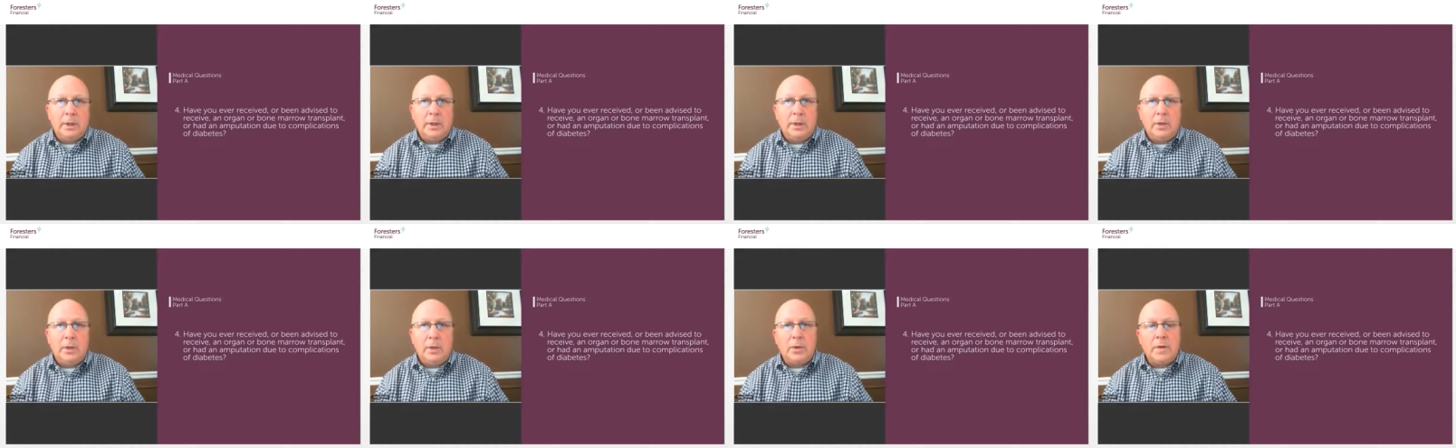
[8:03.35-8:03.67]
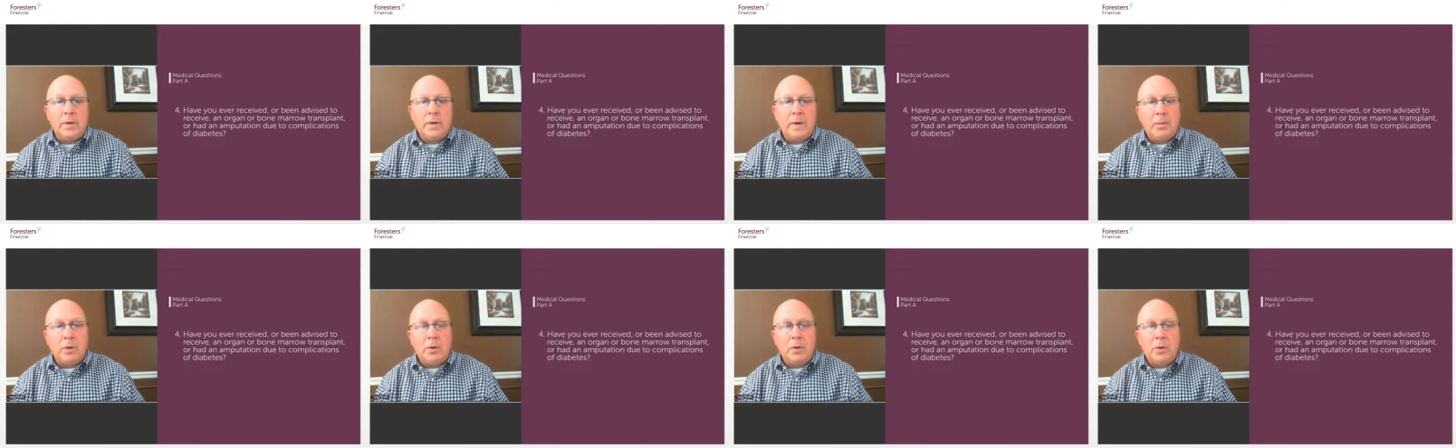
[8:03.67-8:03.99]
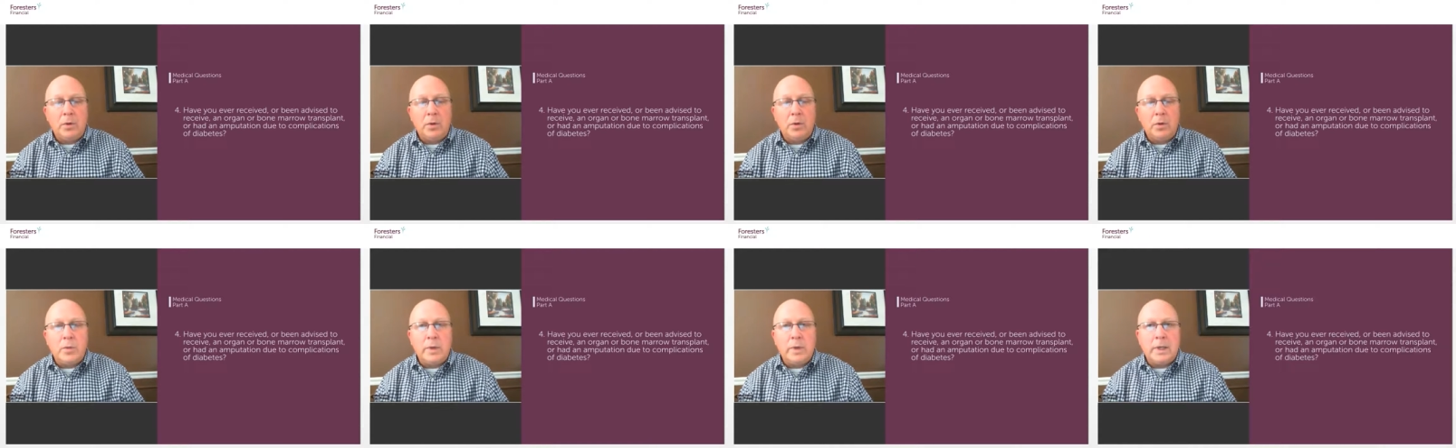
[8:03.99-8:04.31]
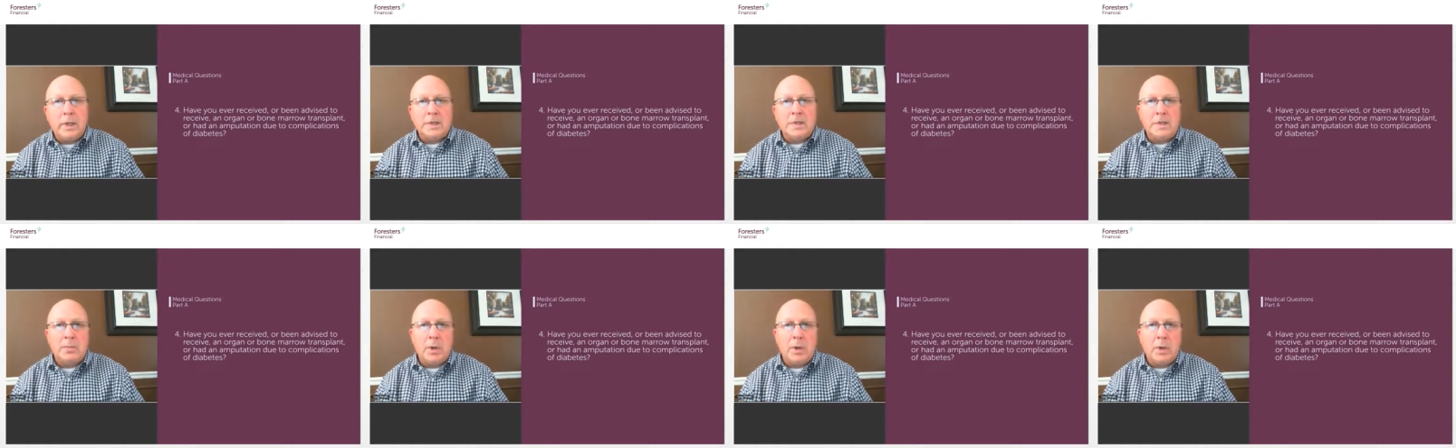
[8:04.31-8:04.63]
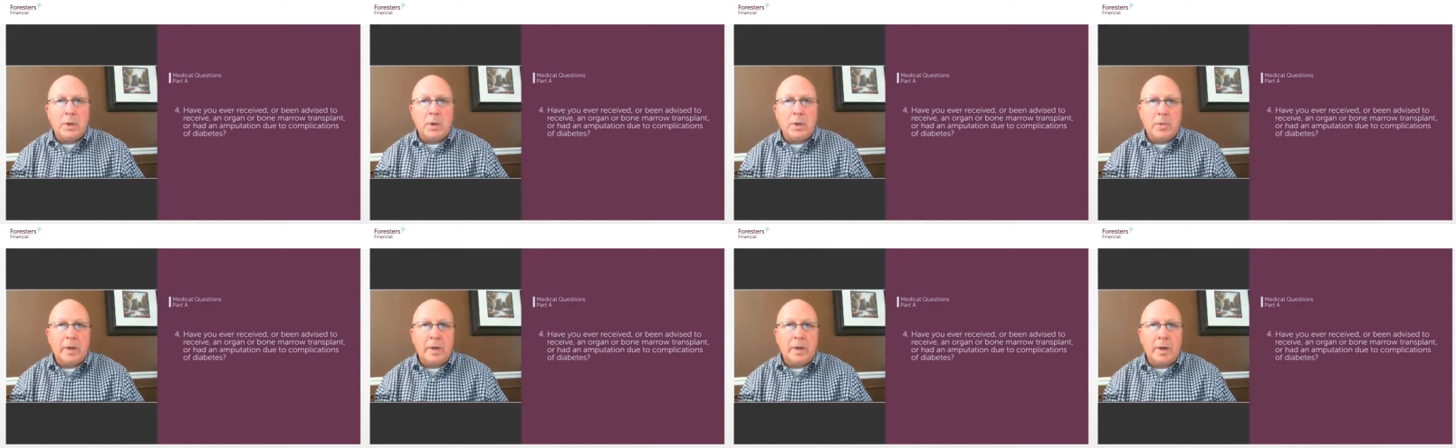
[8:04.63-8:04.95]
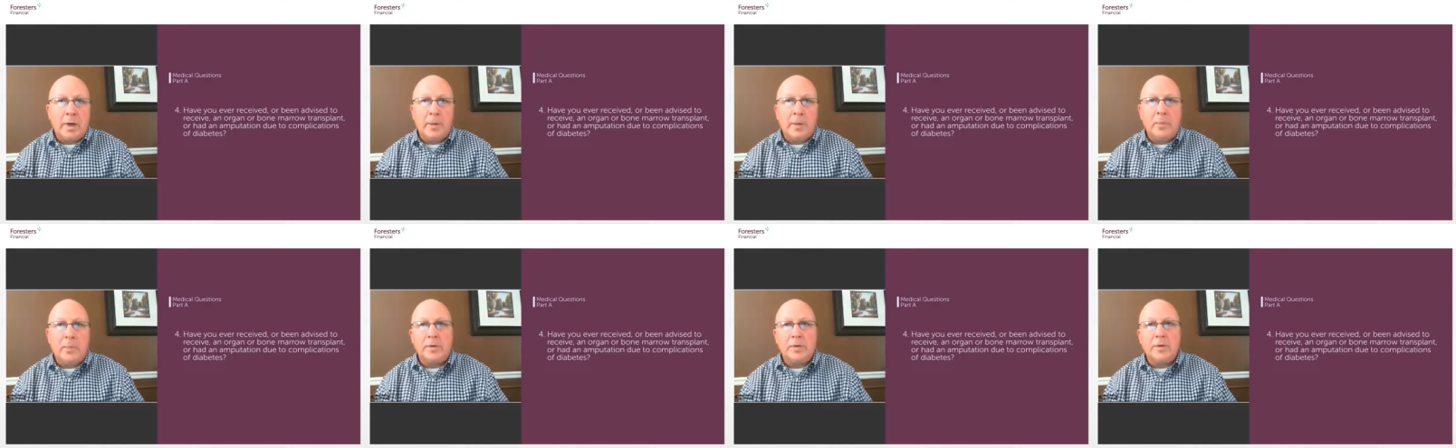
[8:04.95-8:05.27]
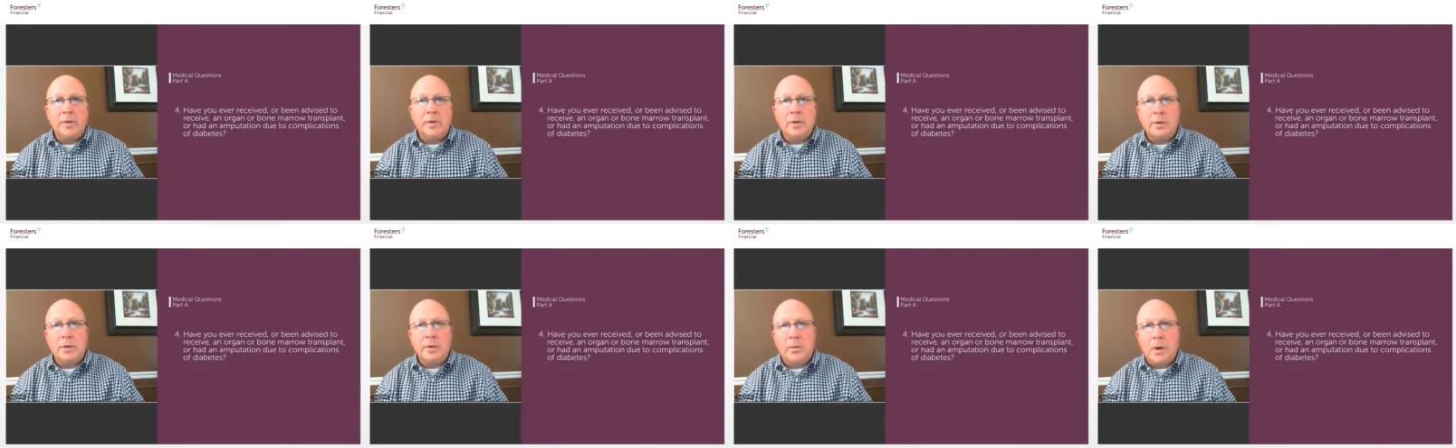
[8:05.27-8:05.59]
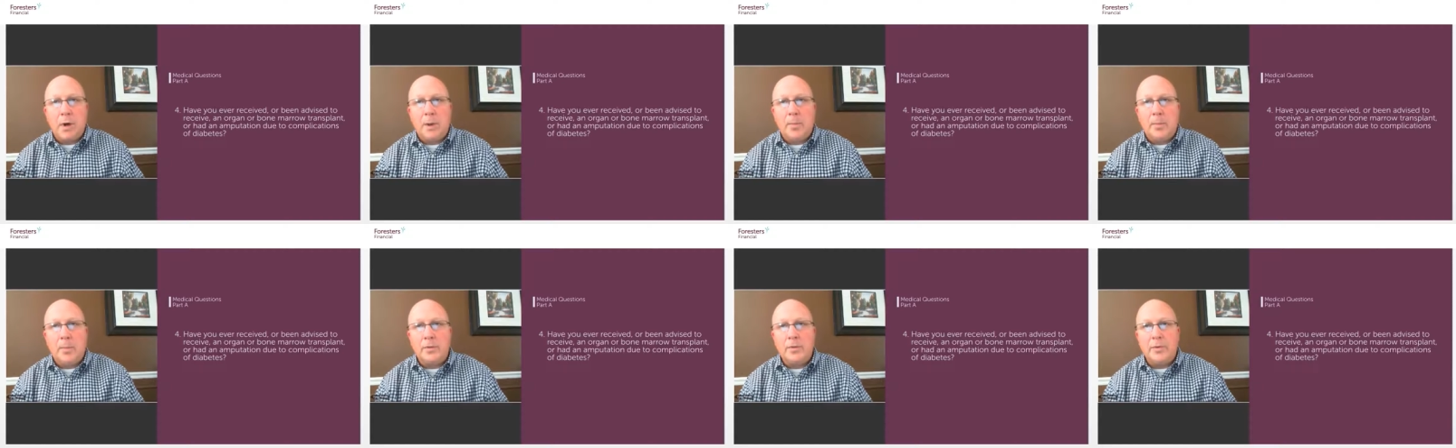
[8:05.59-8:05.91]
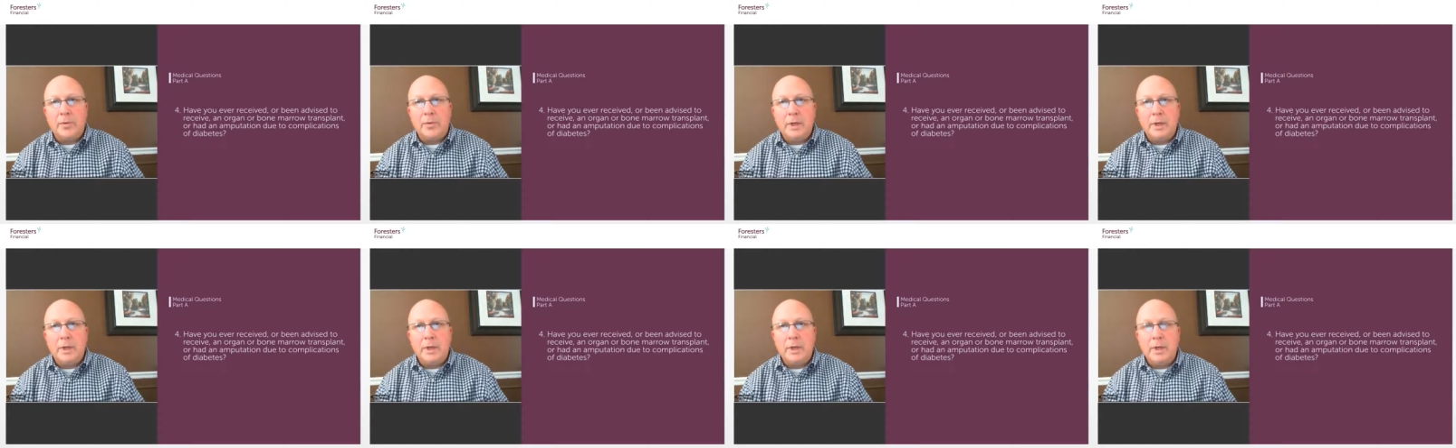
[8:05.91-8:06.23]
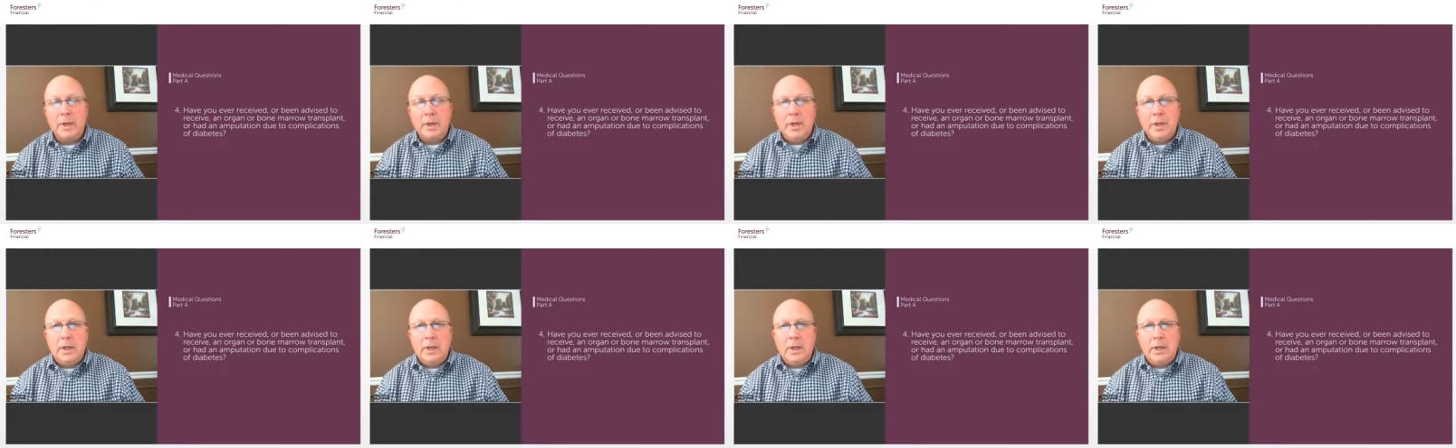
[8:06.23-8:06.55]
Now down below we ask about retinopathy and neuropathy,